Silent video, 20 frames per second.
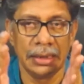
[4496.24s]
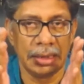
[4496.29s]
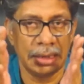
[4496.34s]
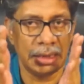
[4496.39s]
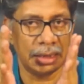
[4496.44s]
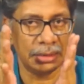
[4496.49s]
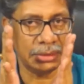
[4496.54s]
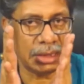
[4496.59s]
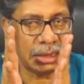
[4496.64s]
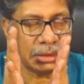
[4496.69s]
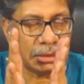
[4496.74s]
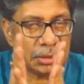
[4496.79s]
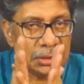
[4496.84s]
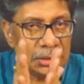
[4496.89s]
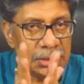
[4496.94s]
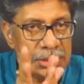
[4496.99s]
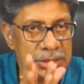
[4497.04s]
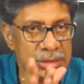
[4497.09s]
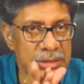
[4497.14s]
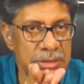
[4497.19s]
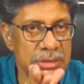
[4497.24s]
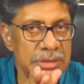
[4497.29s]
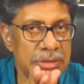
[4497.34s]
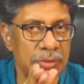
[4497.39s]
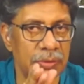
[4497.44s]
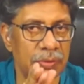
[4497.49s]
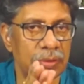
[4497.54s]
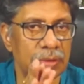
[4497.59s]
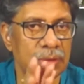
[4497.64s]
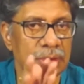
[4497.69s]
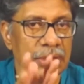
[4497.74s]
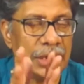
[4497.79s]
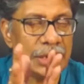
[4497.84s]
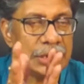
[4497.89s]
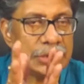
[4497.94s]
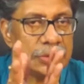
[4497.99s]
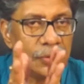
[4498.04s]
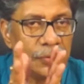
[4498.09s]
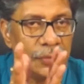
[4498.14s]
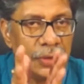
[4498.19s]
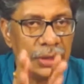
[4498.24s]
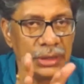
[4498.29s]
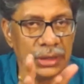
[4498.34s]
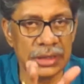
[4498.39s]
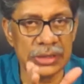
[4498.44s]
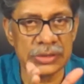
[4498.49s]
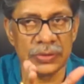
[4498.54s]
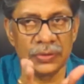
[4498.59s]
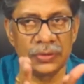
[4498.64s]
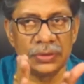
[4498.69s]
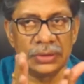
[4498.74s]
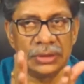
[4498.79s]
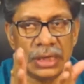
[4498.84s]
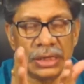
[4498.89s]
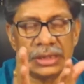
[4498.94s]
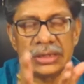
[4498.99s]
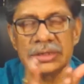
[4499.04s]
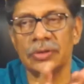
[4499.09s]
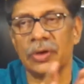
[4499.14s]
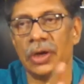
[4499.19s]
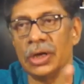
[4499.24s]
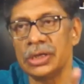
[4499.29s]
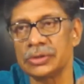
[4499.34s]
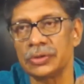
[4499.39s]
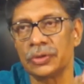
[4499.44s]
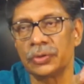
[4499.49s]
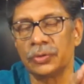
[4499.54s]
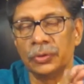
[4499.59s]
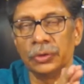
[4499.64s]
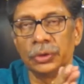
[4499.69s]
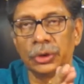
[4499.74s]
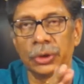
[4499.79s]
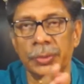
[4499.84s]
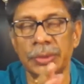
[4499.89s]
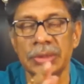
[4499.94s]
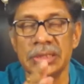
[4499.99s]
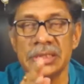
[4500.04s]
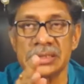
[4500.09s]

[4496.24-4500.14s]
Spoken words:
Now that collision zone, that is the welding zone, that is also going to be the